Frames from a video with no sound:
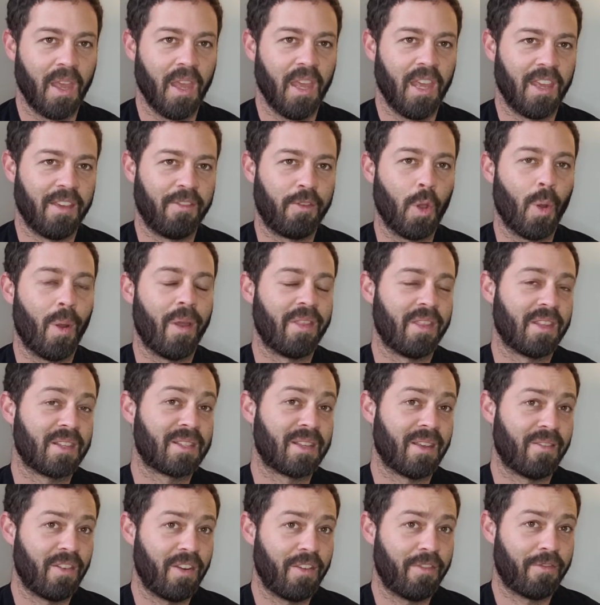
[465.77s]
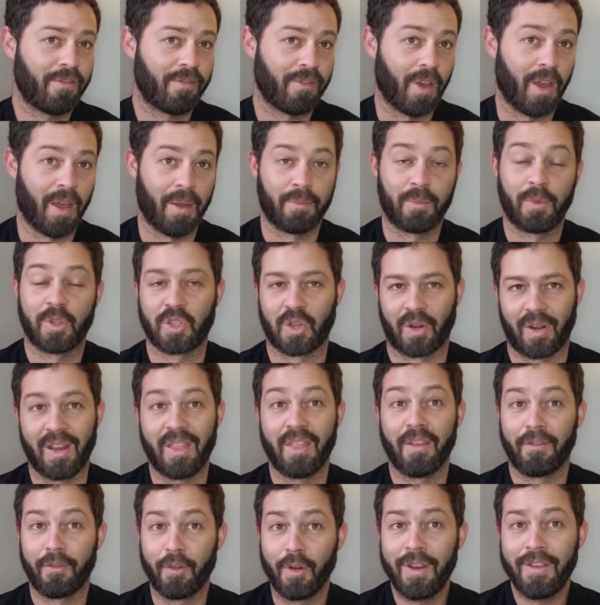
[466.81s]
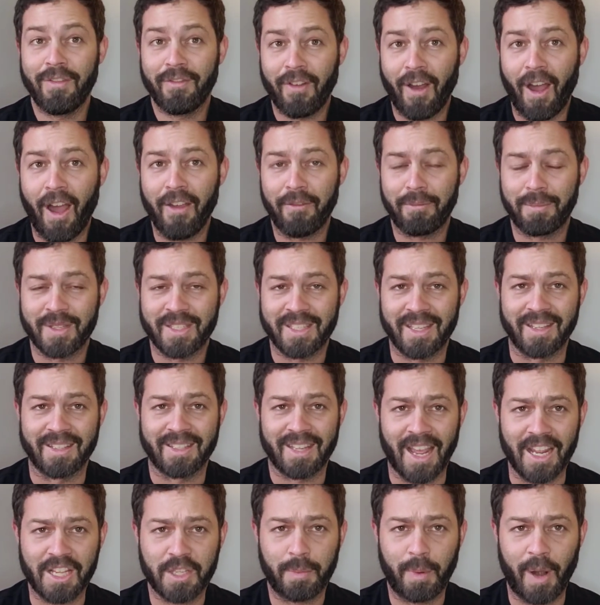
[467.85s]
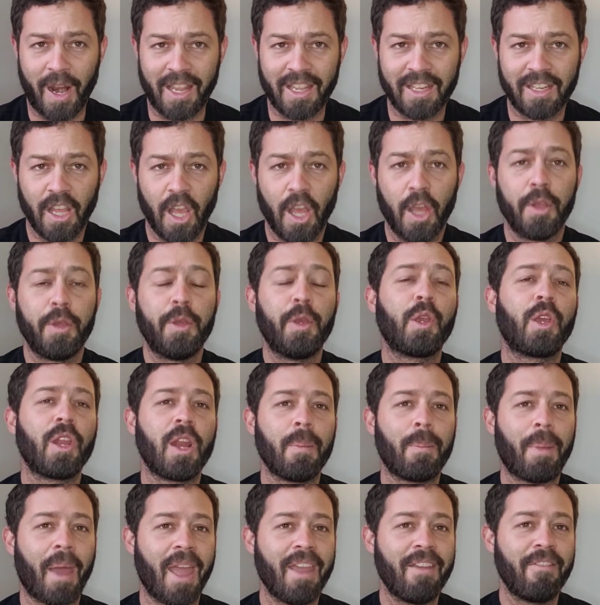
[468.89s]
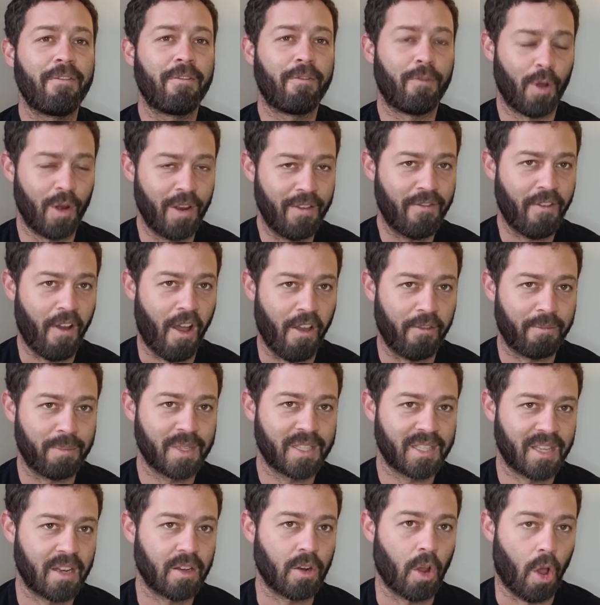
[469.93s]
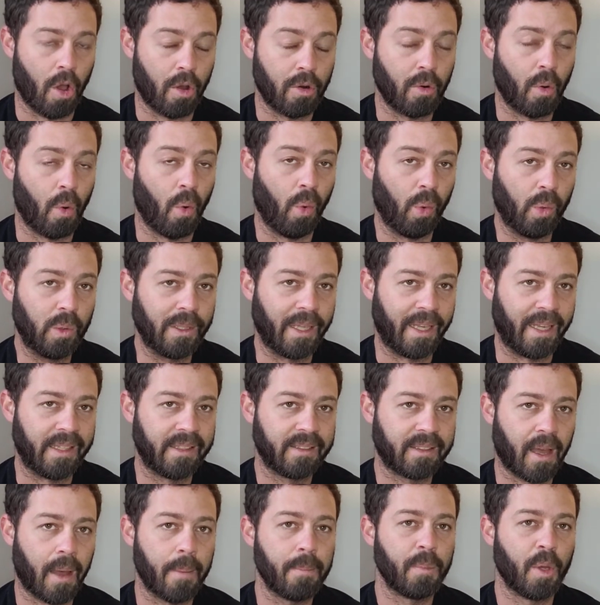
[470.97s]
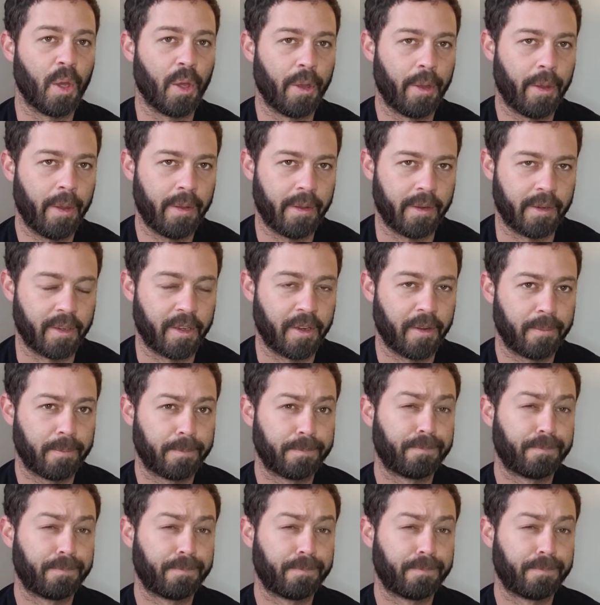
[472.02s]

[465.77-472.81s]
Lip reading: If you're in the 45% tax bracket, you're going to pay 45% on all income earned.